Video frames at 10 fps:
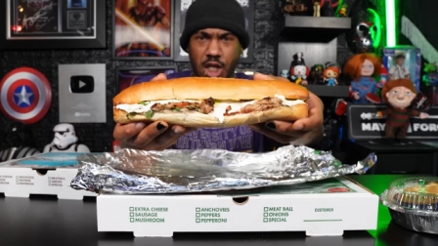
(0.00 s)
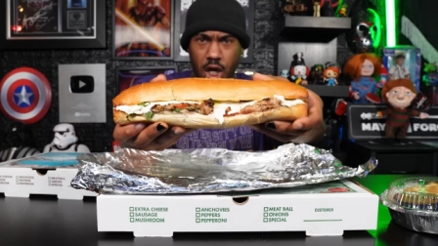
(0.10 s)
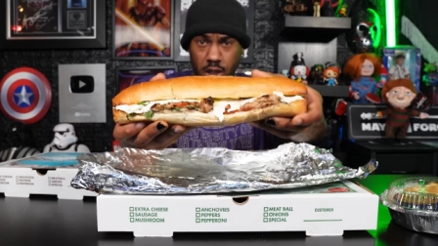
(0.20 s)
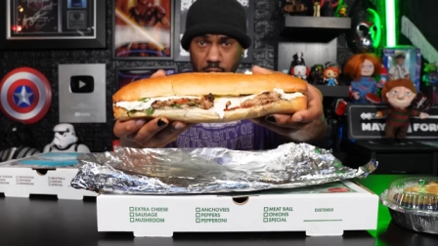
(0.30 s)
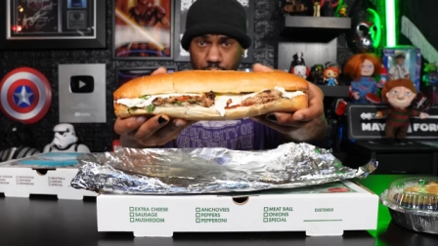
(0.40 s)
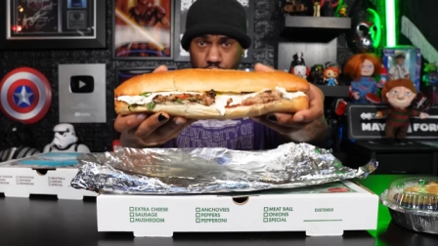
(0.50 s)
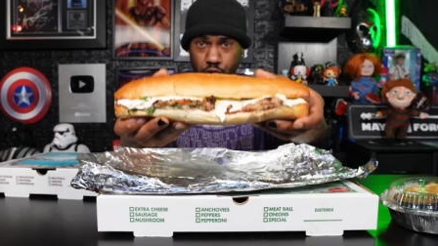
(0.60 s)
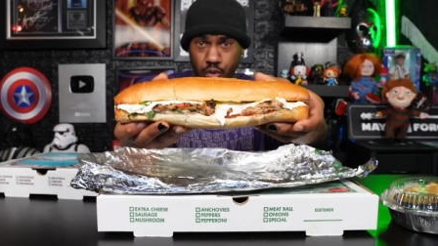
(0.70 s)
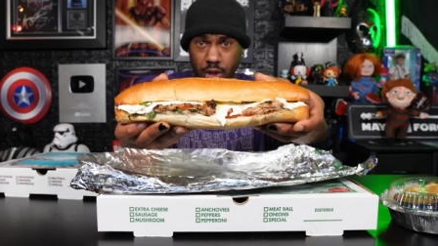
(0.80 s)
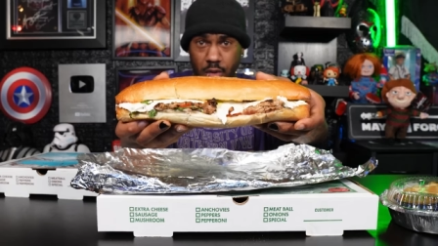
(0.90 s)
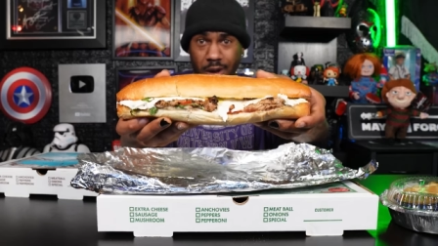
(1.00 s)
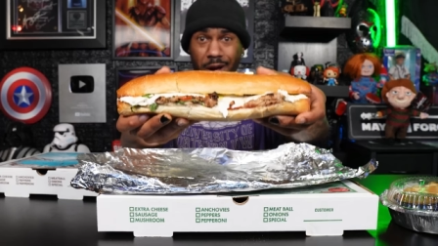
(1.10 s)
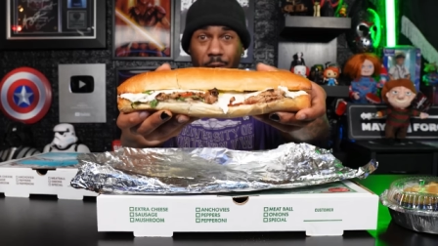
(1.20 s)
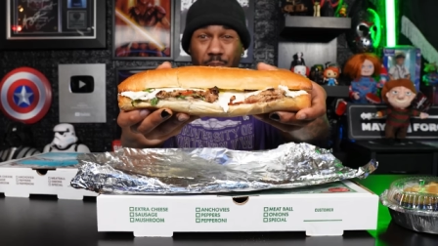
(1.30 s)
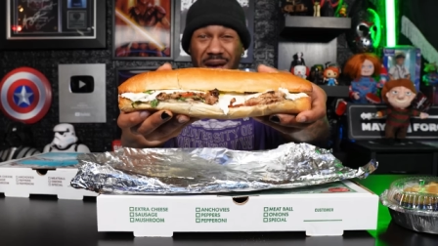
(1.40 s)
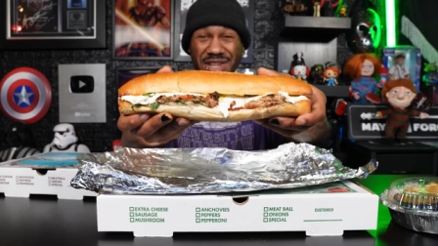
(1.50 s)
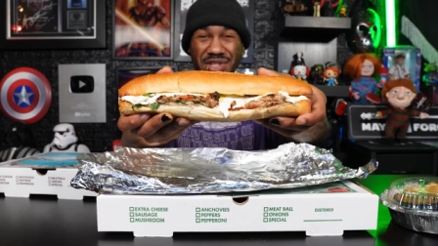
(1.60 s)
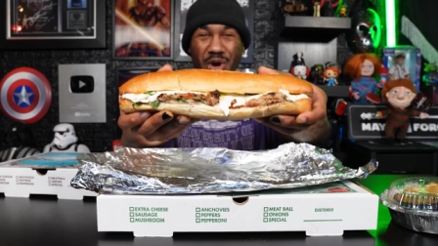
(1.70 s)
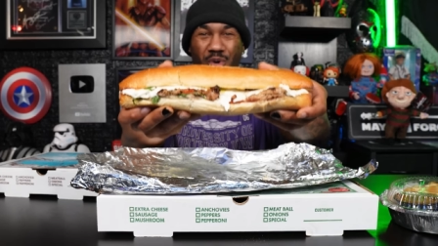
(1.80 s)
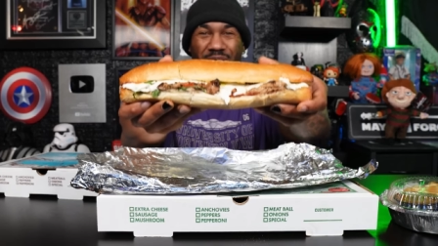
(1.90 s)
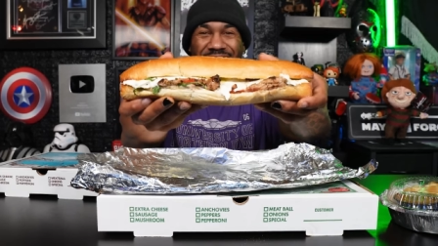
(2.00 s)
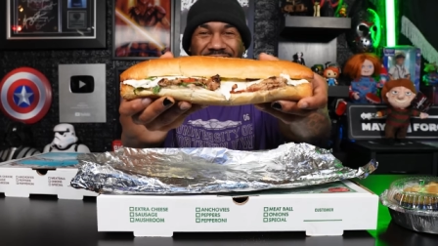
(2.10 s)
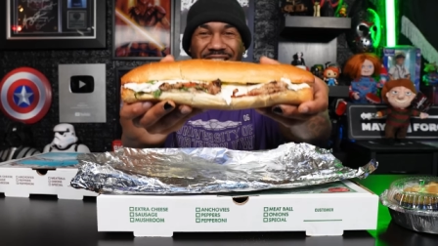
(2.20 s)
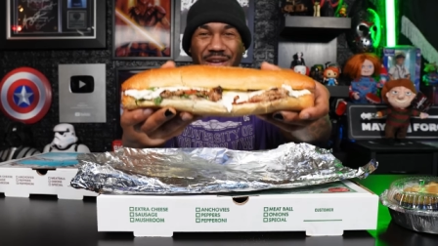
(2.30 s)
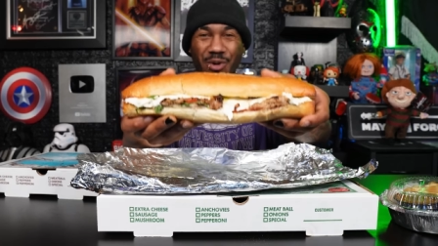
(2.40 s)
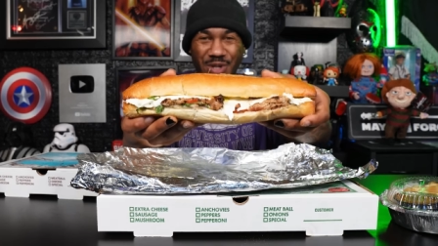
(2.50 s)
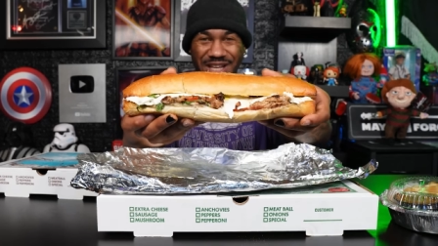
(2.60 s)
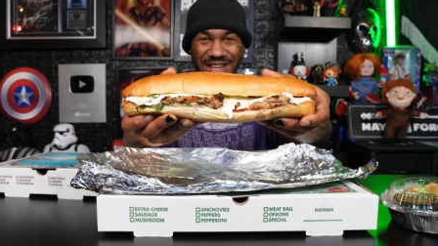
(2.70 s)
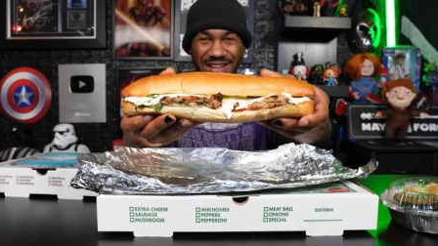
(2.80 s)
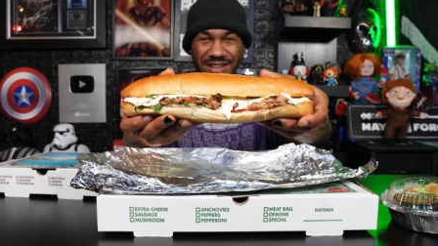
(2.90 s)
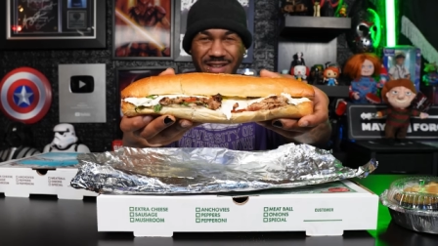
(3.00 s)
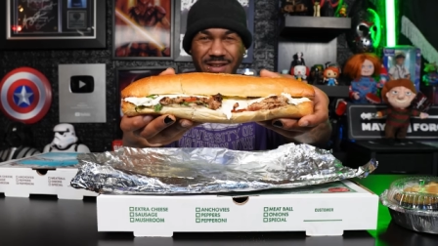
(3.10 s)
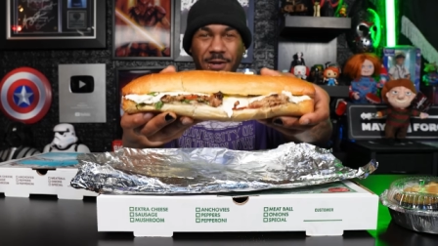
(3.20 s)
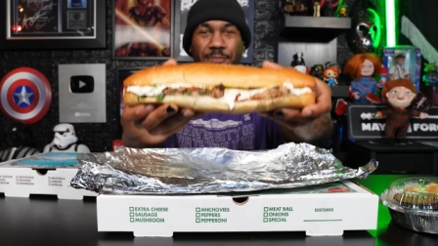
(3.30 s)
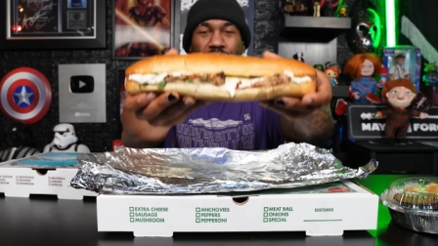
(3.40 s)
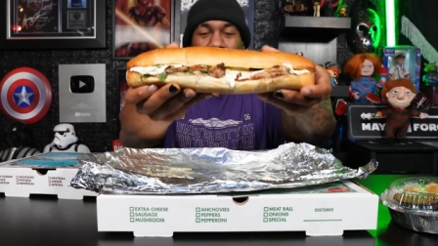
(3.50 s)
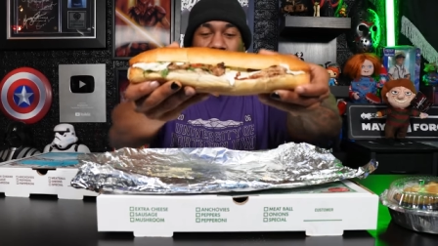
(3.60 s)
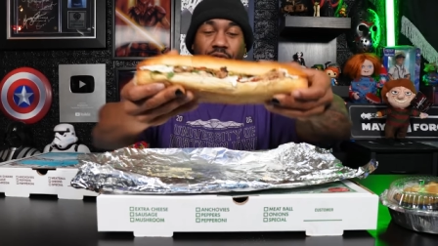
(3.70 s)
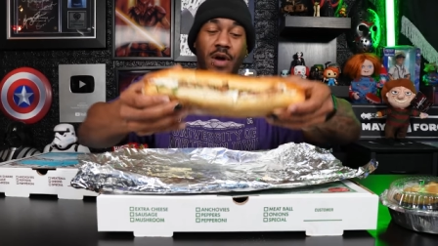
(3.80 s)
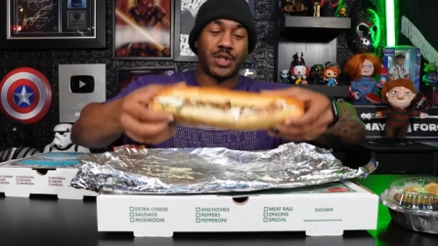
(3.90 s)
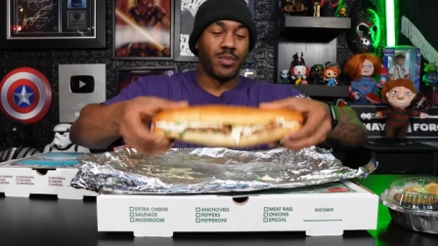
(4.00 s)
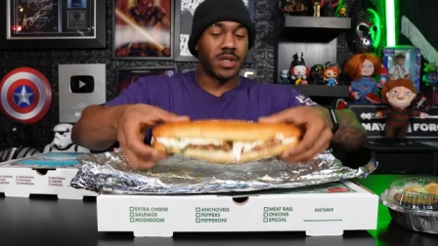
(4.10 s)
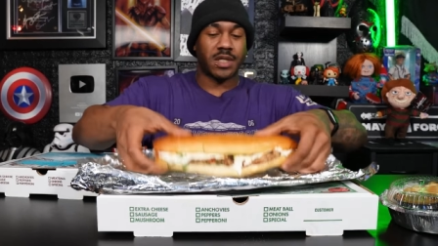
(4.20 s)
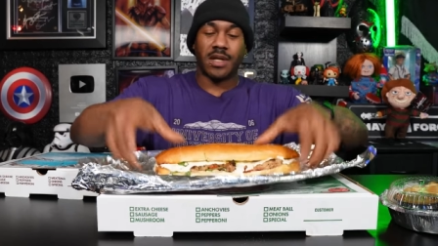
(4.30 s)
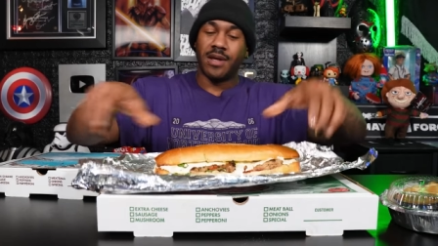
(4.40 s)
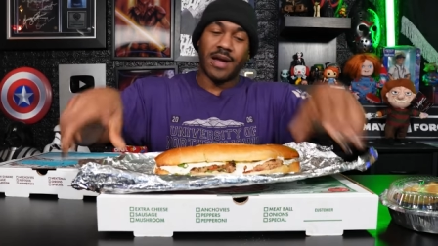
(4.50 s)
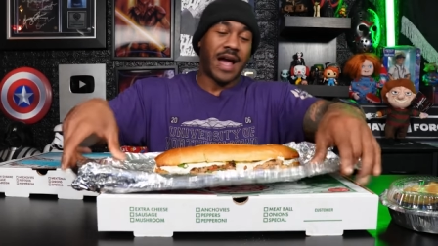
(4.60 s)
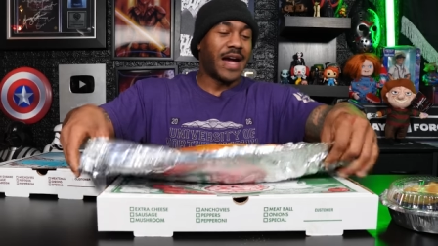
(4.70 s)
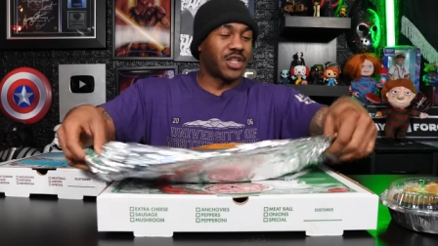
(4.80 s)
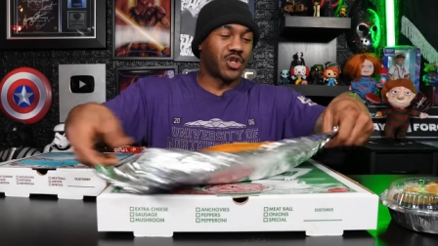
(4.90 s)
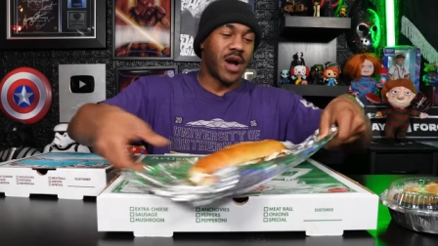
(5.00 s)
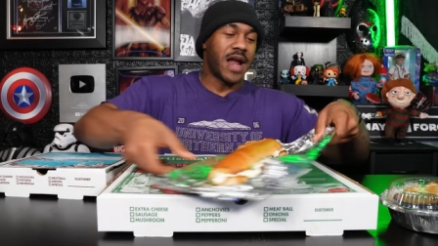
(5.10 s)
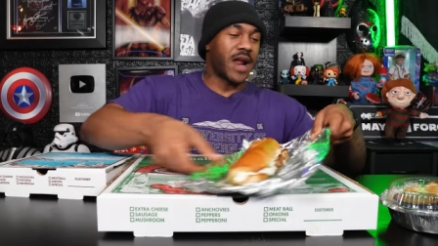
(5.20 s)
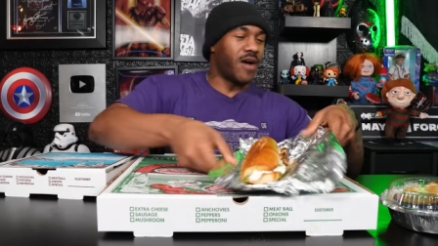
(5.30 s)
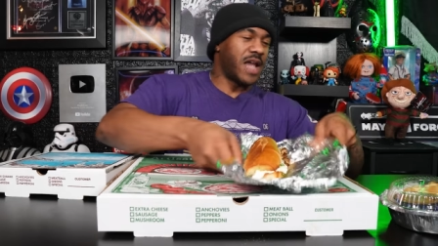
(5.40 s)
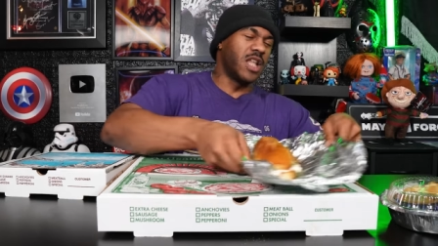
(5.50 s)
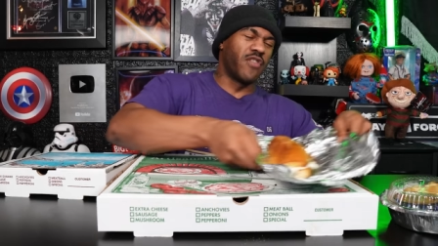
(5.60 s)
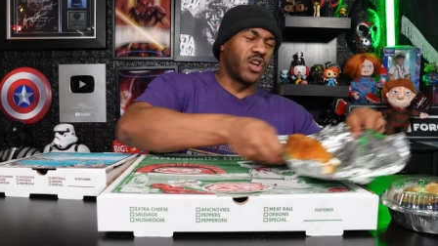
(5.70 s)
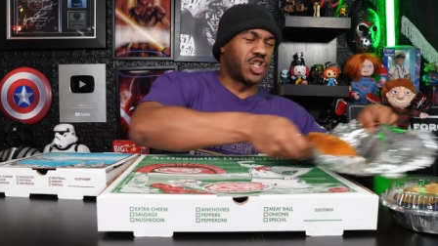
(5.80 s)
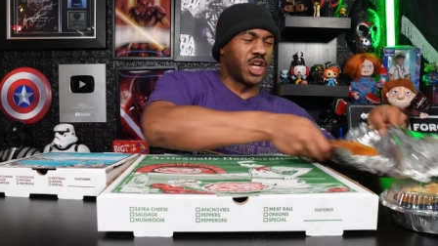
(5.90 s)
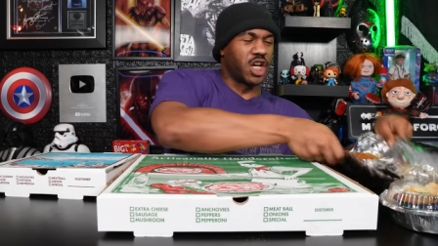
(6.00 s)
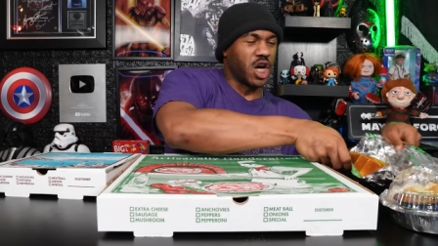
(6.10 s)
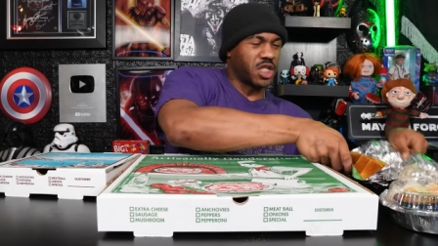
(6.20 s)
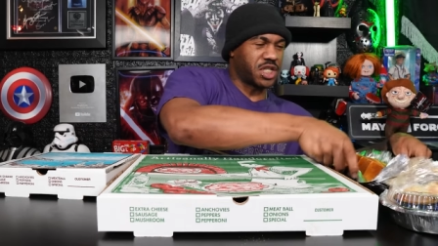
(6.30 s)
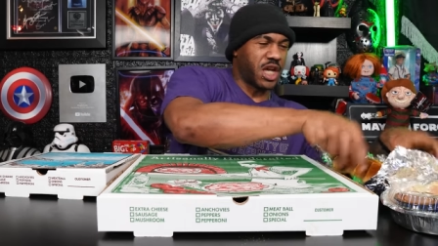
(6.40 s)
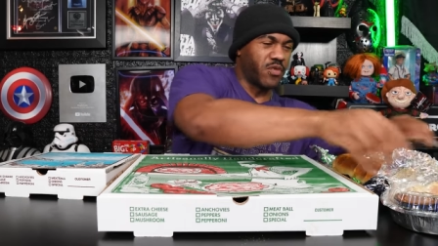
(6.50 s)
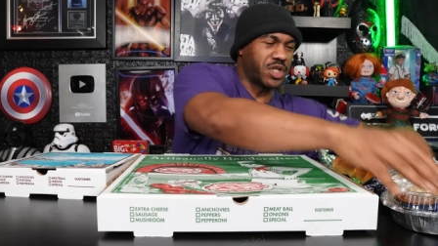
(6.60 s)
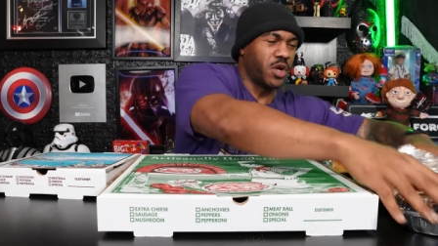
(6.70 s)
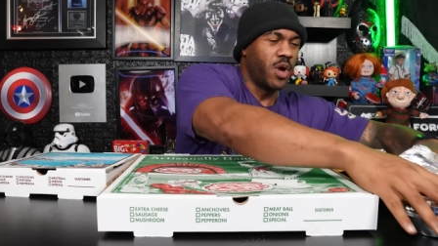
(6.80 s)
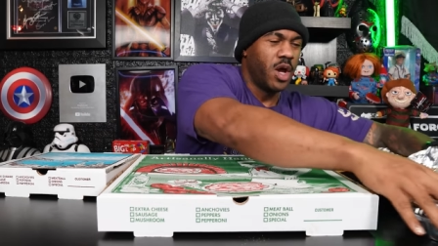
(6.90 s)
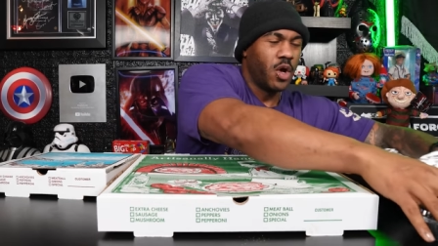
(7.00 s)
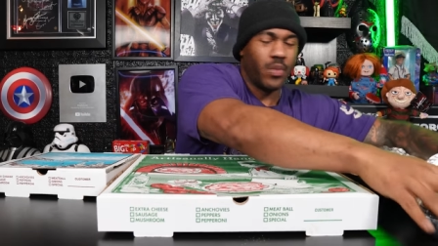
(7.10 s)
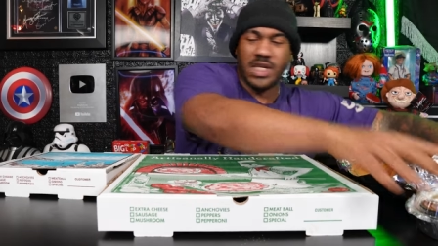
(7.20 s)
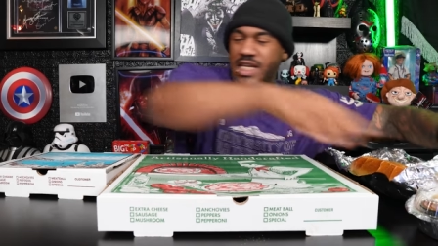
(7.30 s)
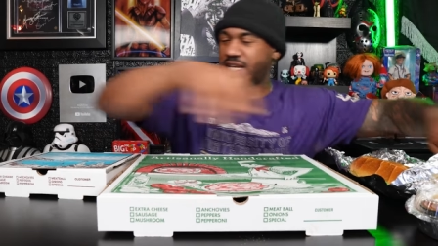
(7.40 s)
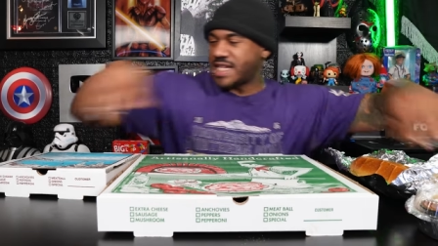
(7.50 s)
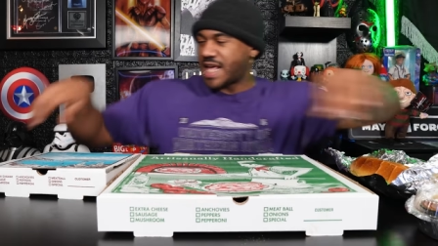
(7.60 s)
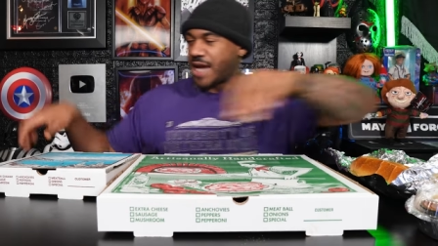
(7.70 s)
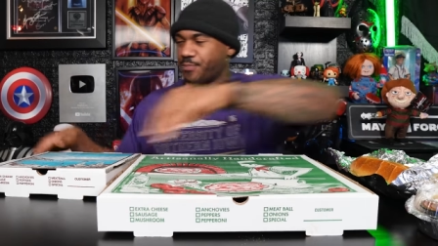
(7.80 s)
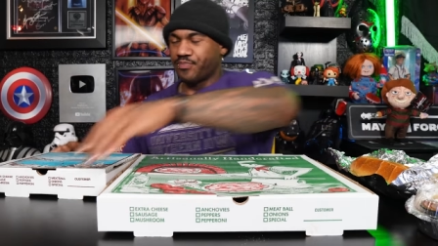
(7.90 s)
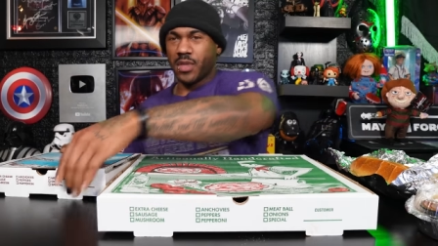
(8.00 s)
cutlet, prosciutto, a pesto aioli, and fresh mutts. I had to try that out. I love a good chicken cutlet sandwich, so we did get that.